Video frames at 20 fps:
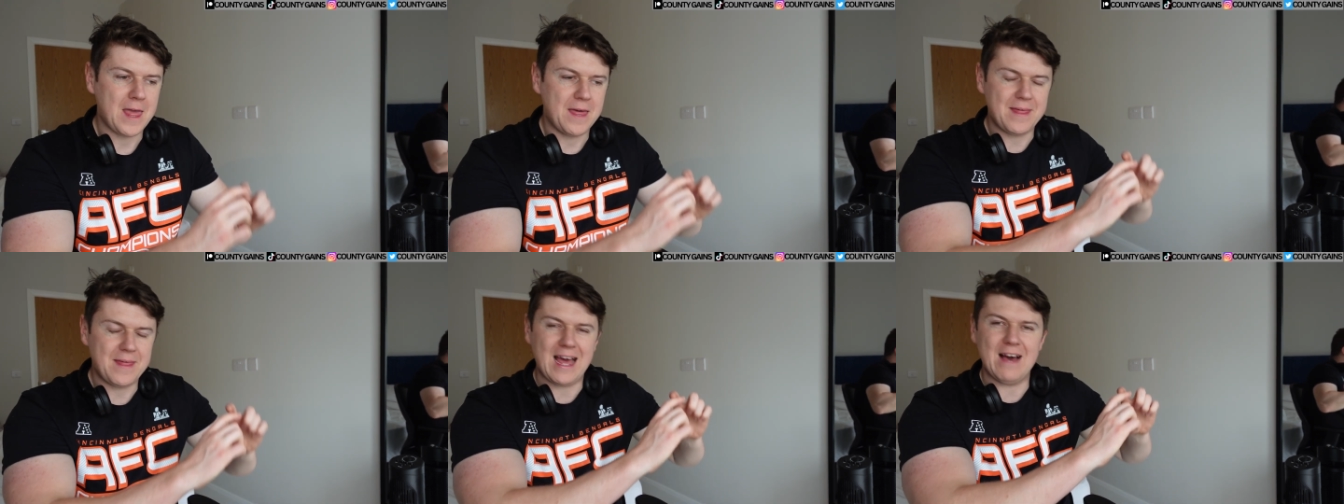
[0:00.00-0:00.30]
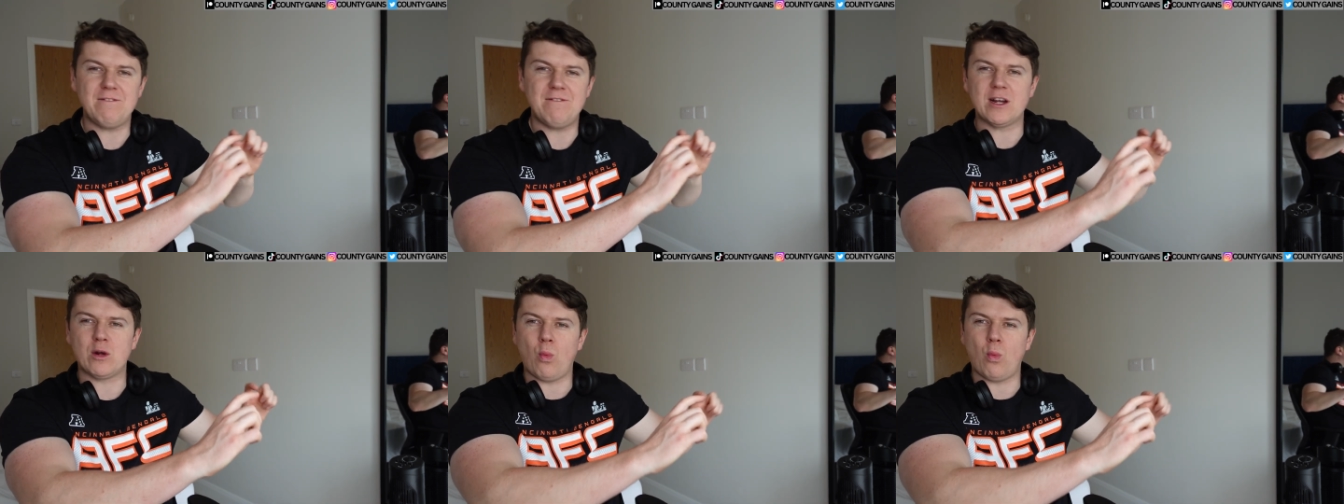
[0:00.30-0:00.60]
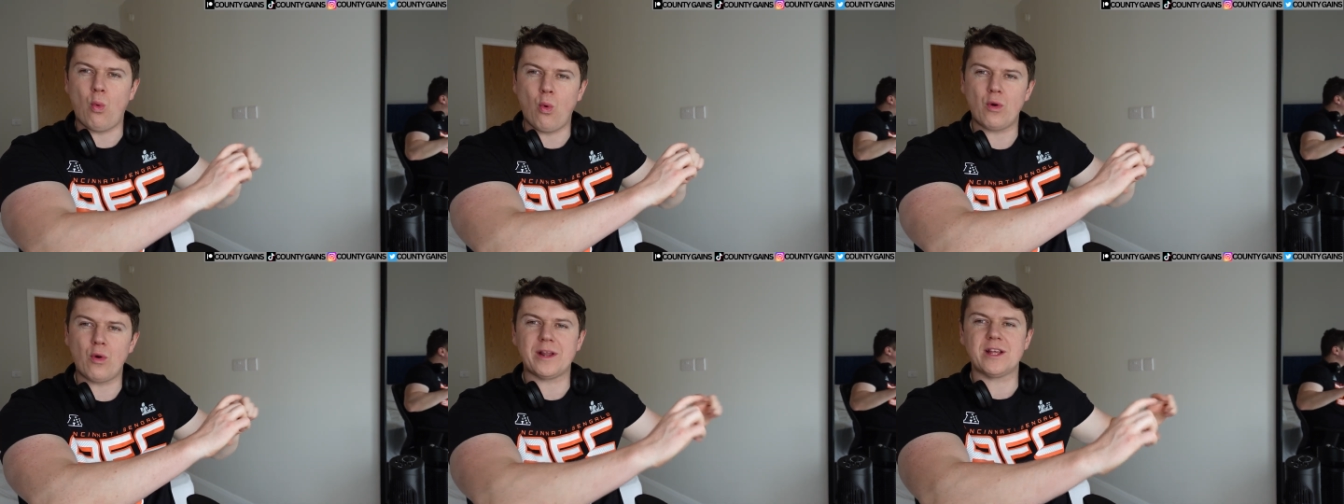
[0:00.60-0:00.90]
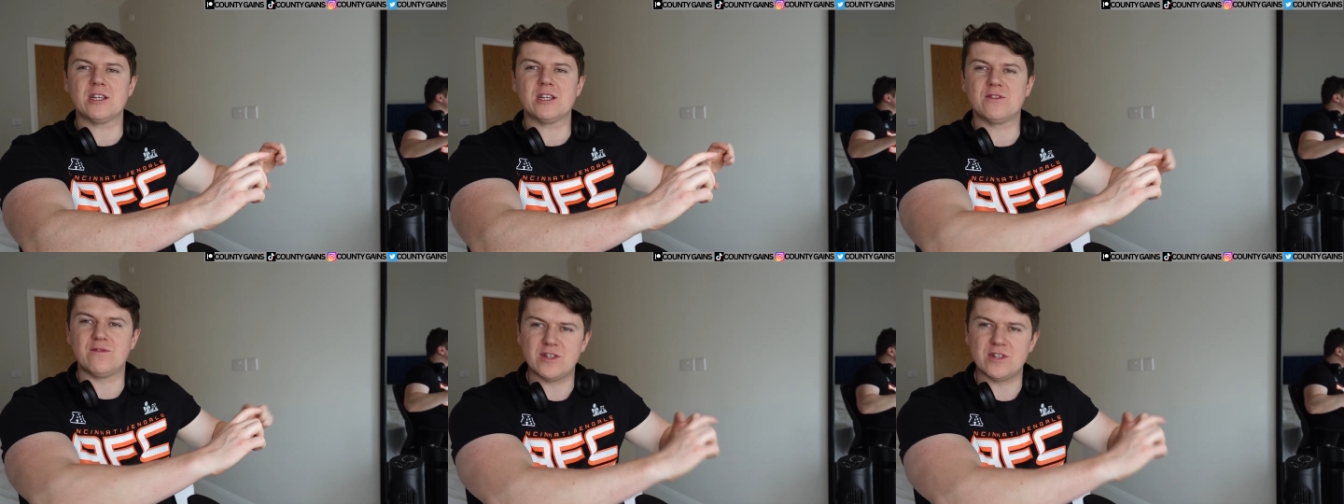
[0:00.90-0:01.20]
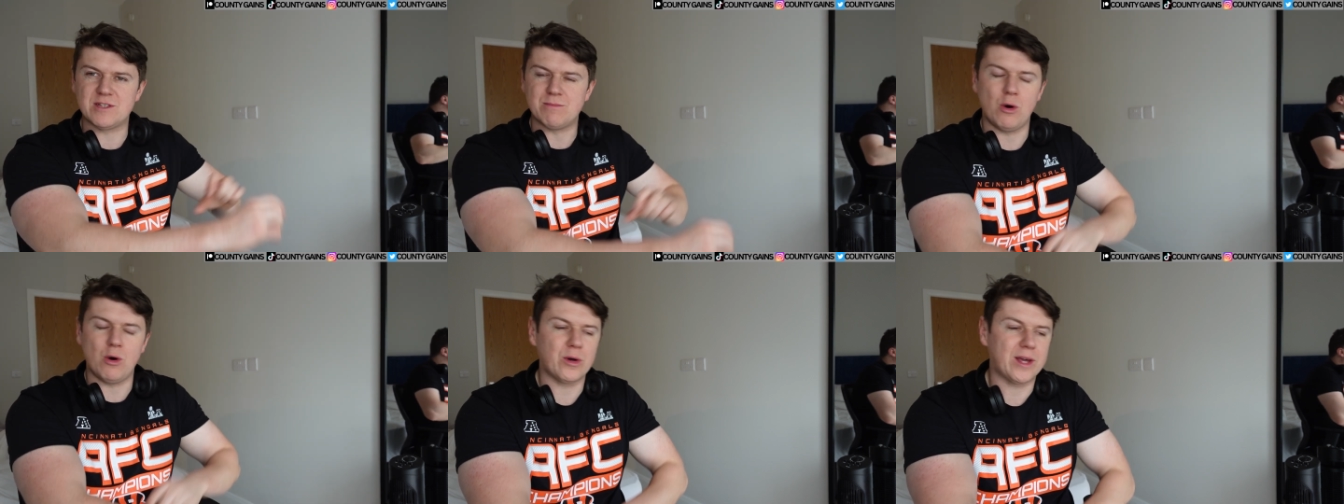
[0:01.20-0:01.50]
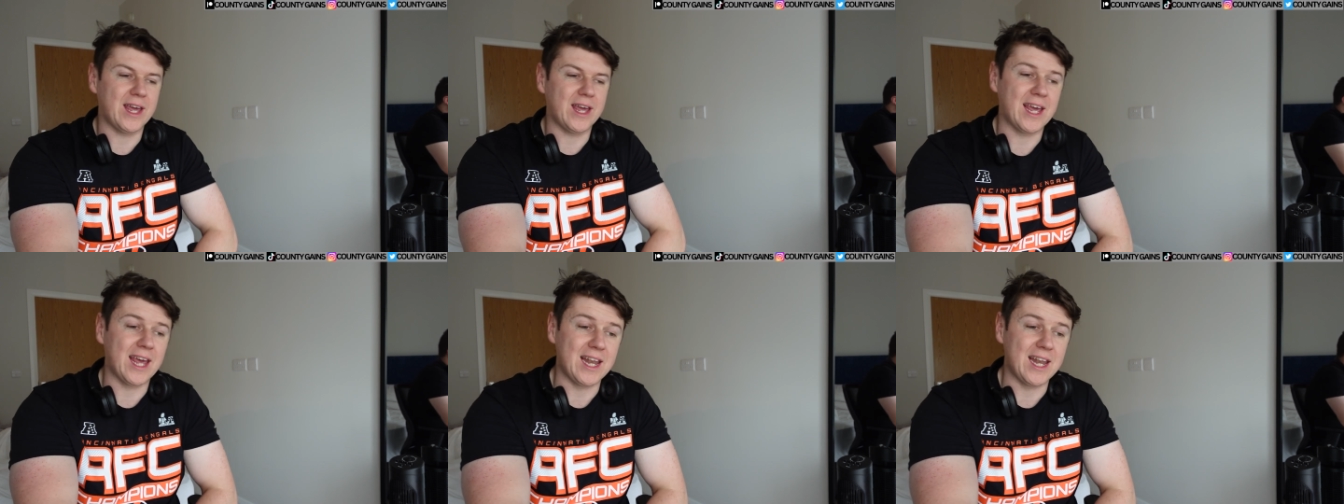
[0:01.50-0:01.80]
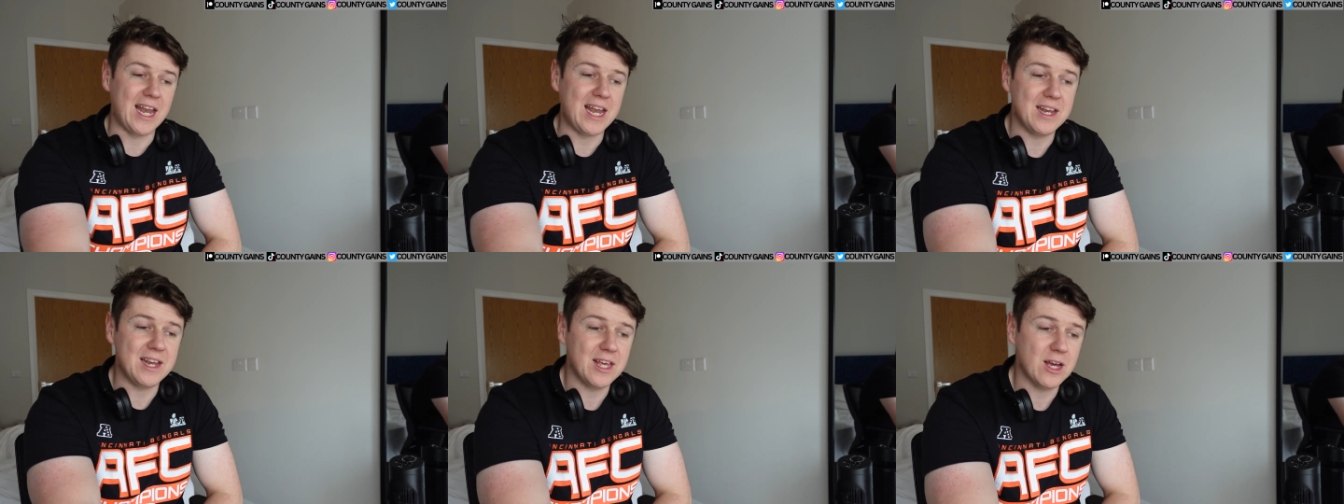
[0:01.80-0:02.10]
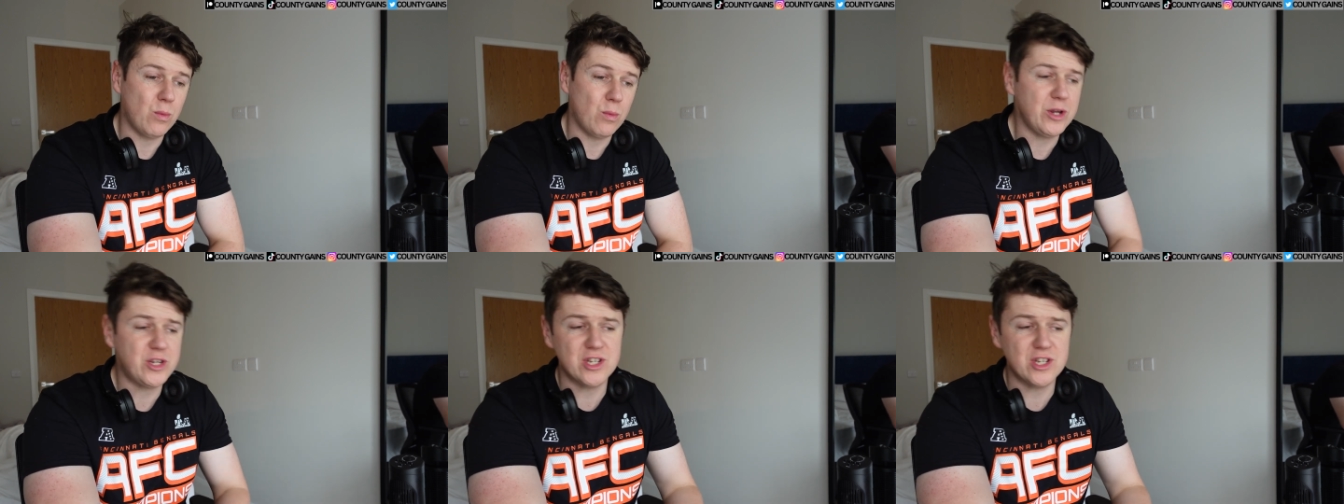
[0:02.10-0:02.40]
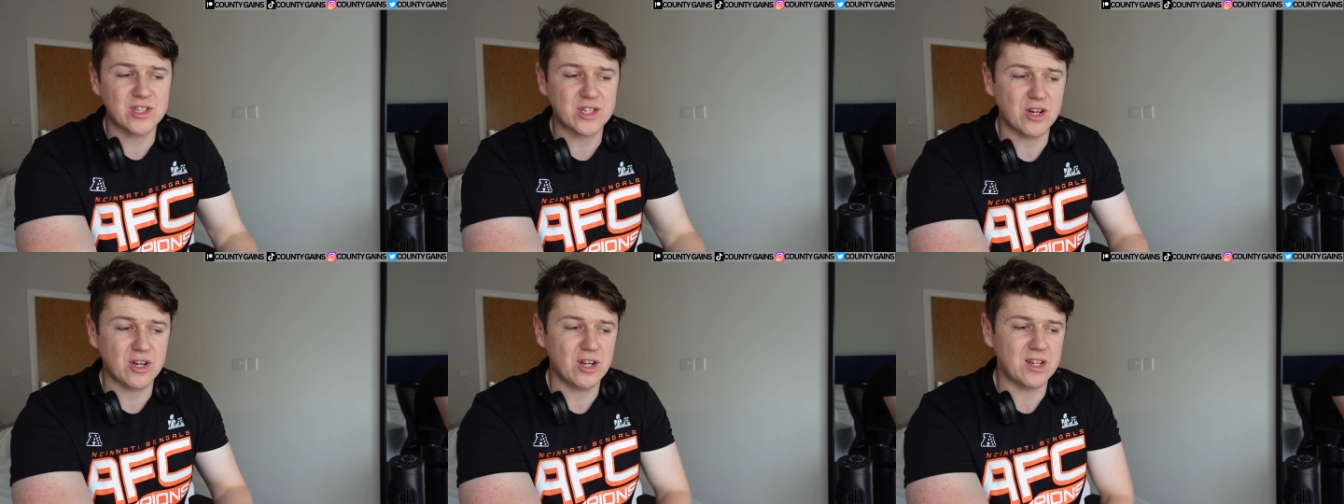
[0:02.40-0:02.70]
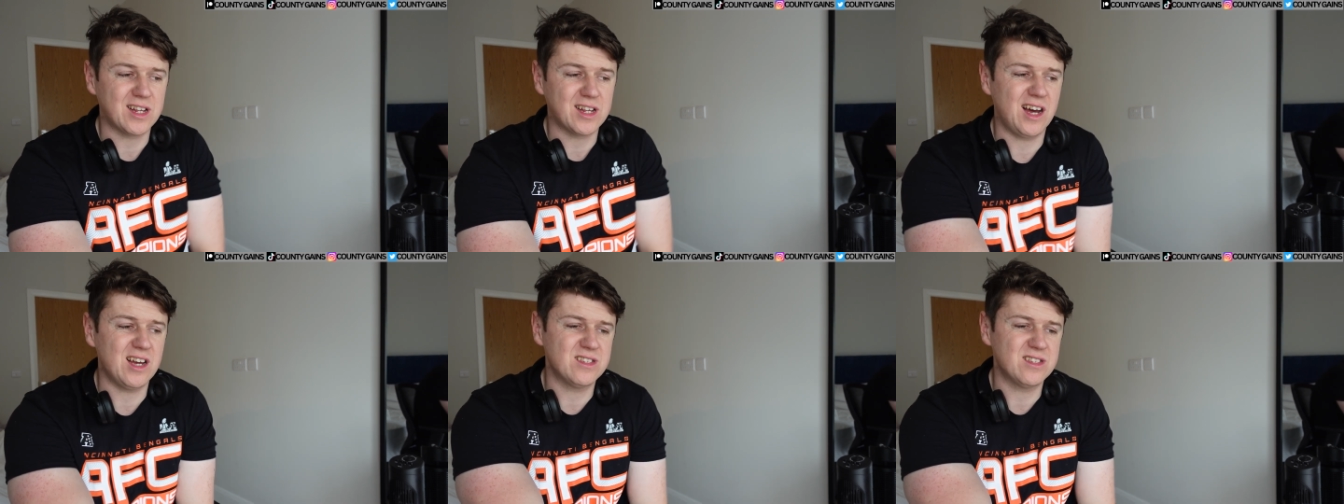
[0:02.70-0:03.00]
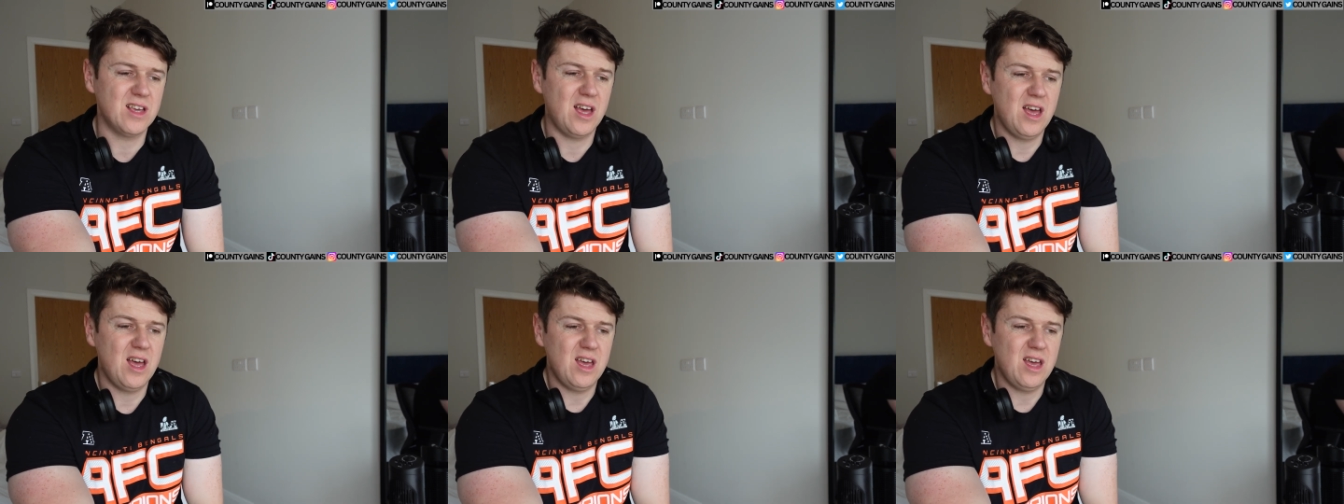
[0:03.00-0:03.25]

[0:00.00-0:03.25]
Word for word: They have, like, warnings for smoking in India, which is good, guys.